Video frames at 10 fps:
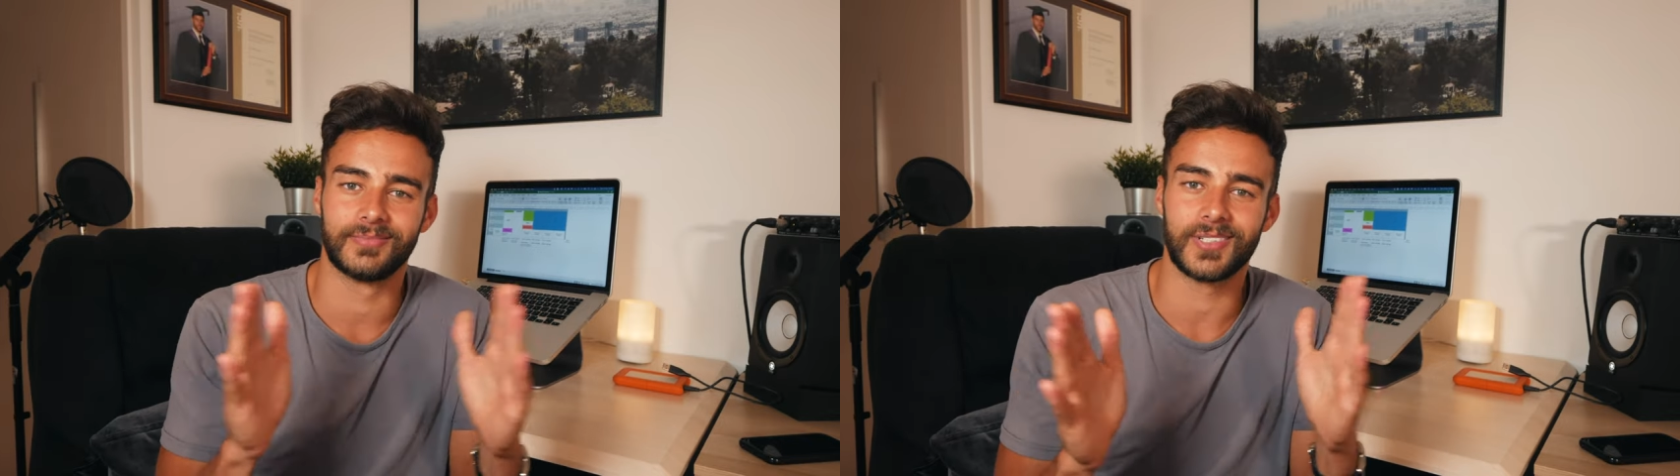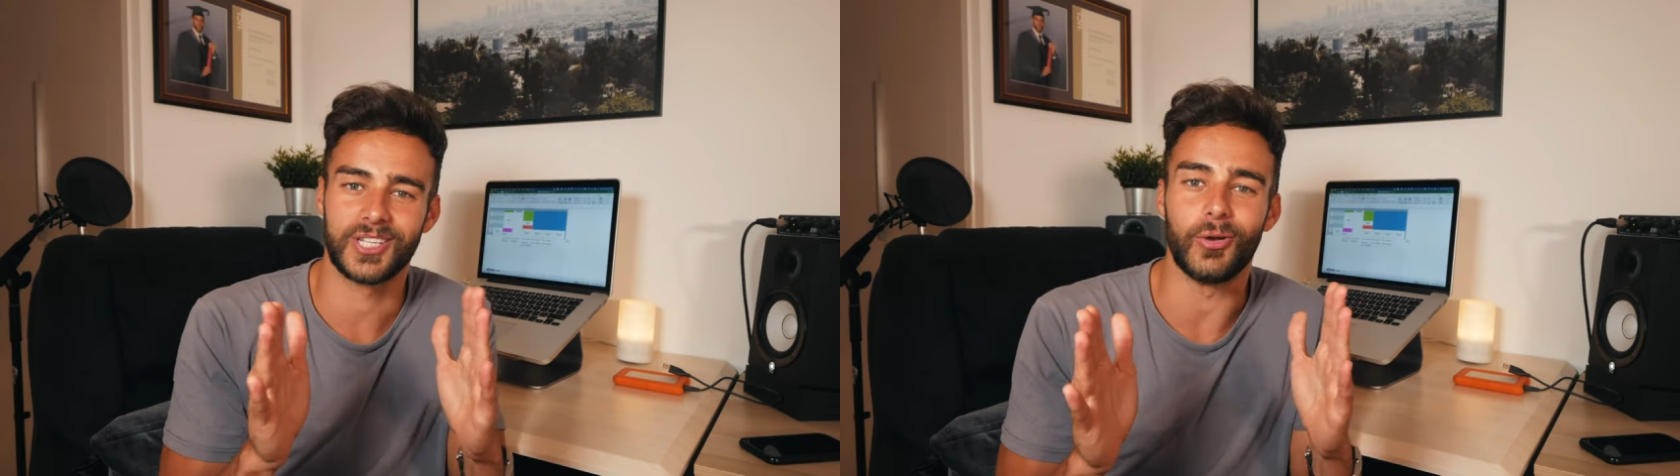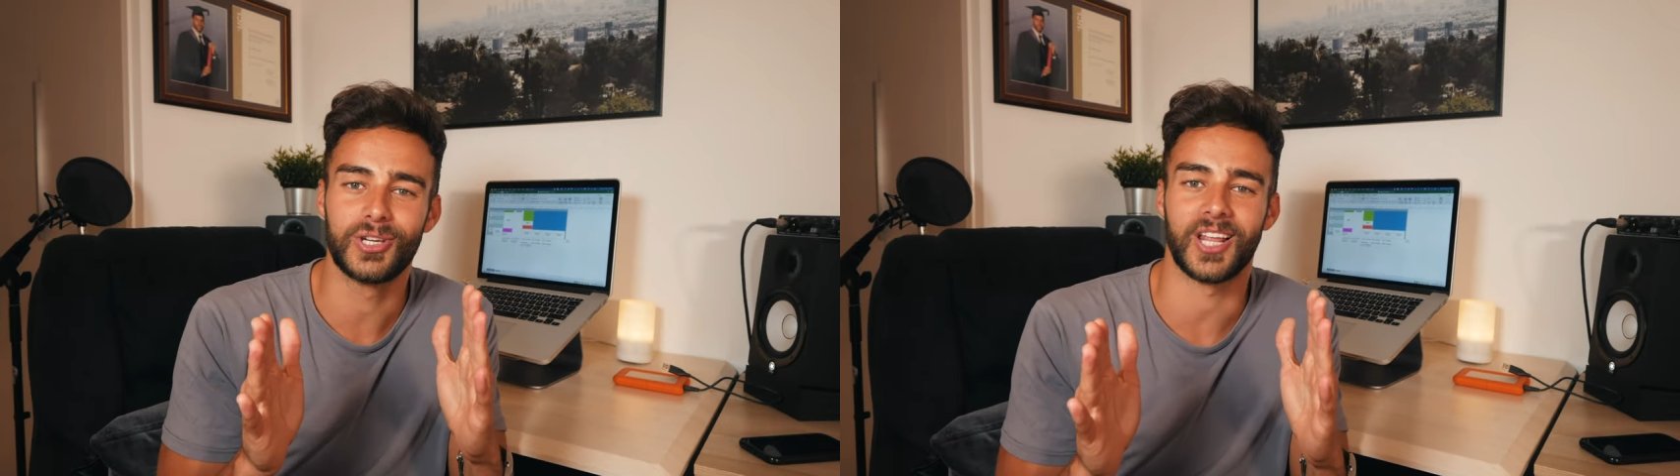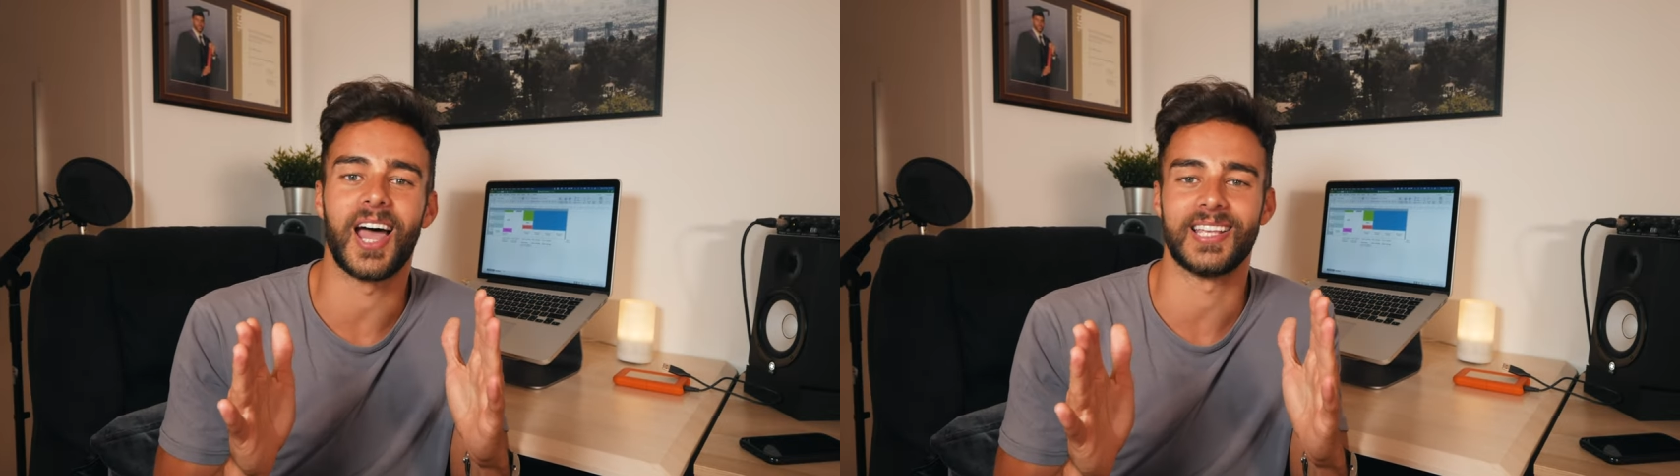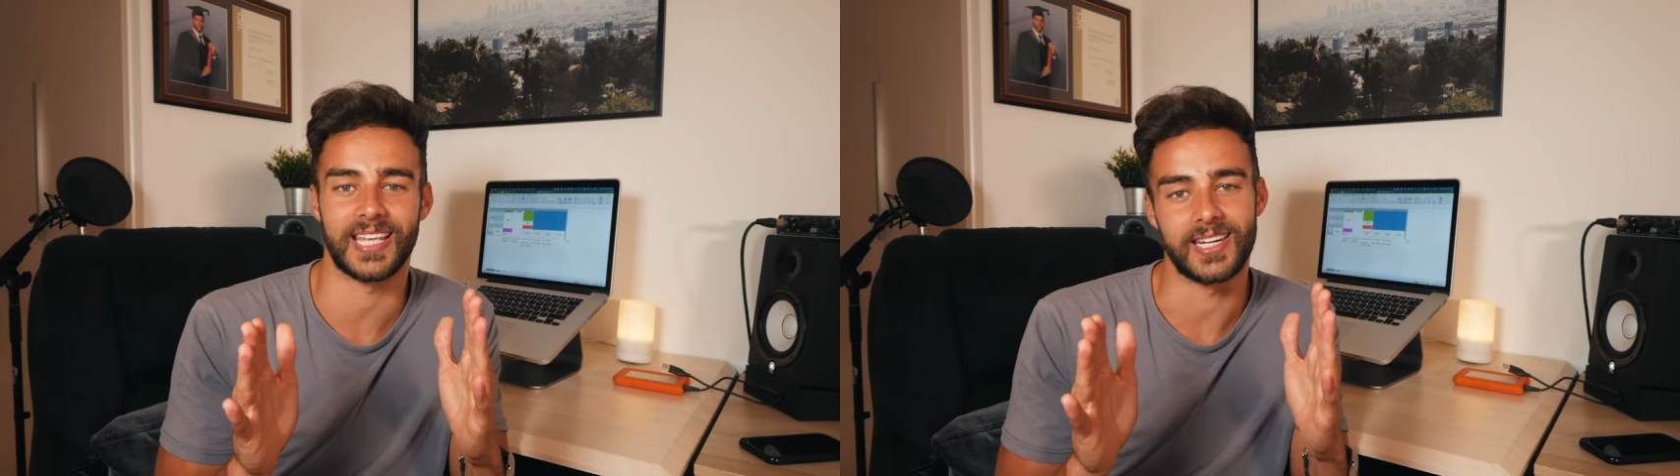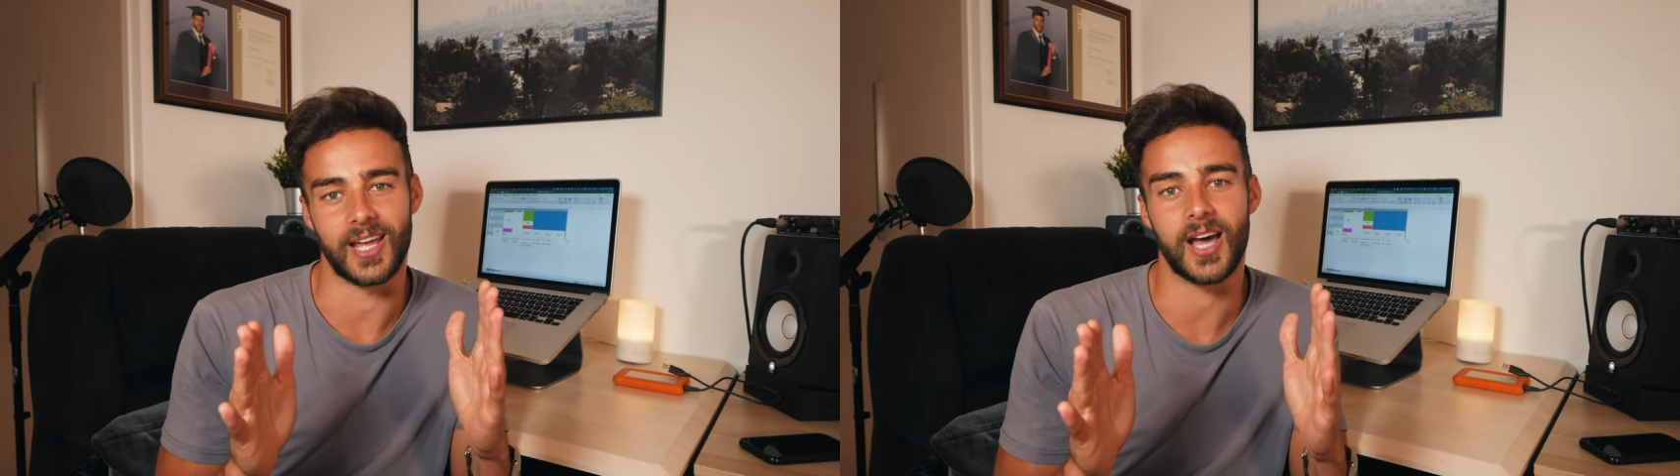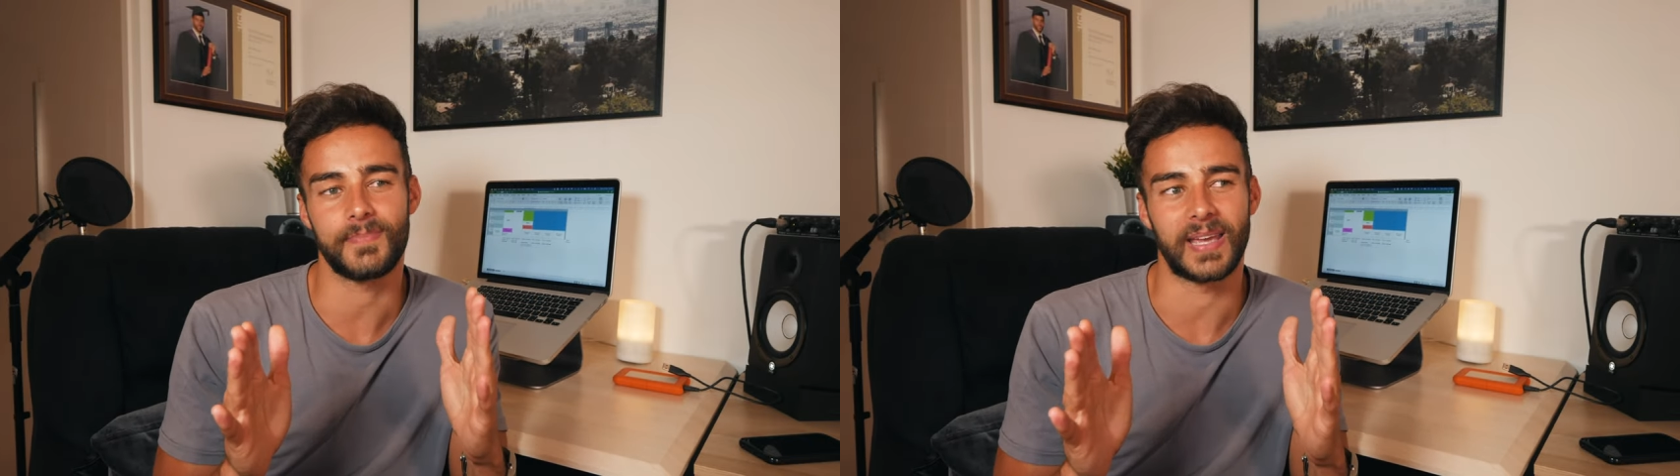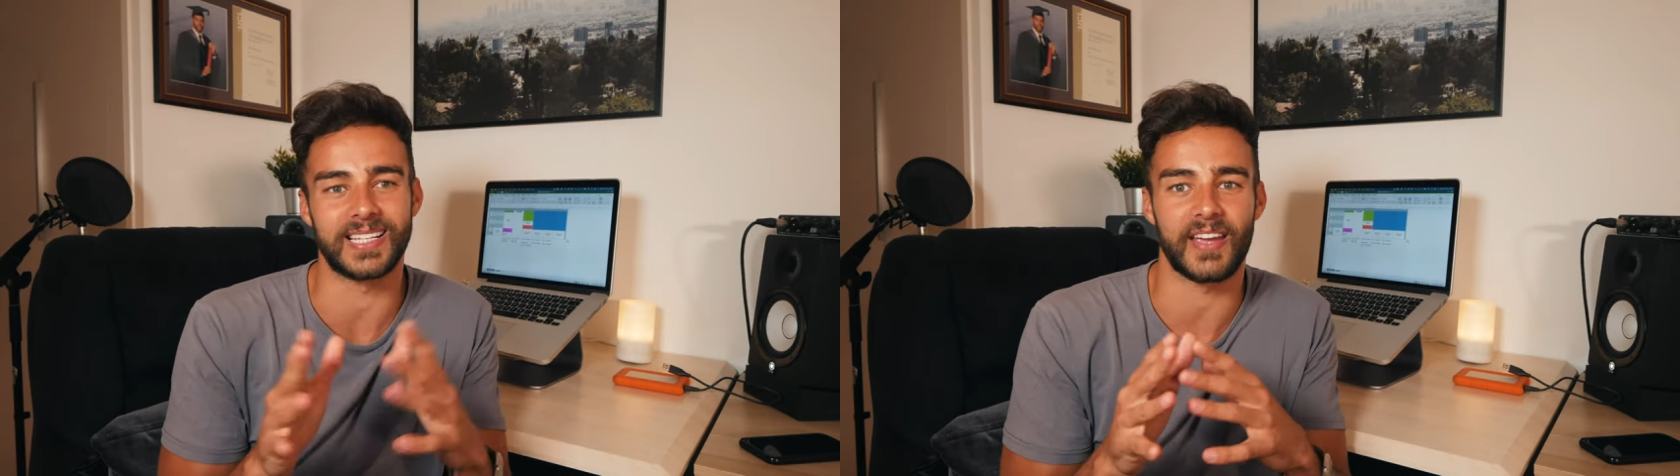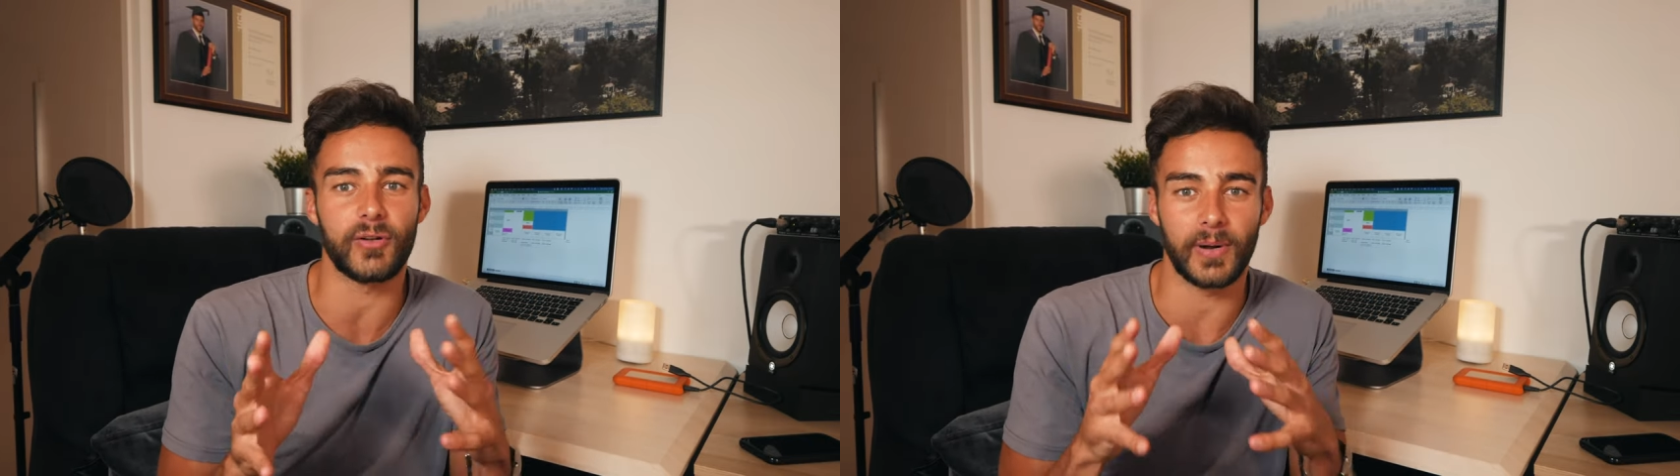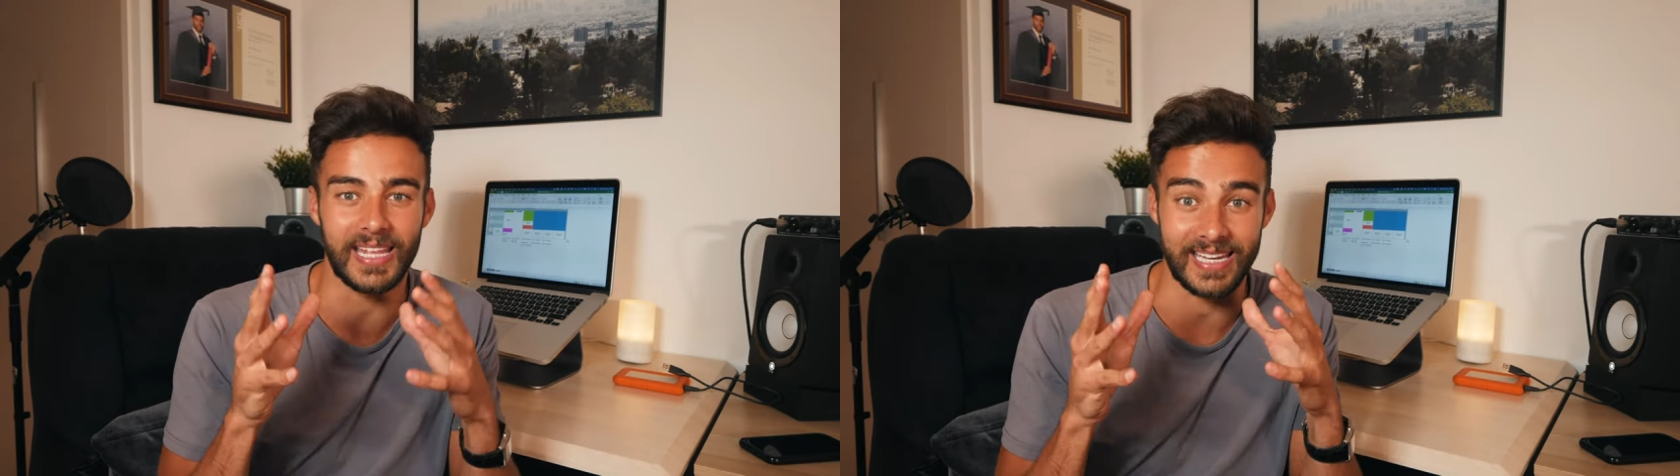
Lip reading: socializing done, because everybody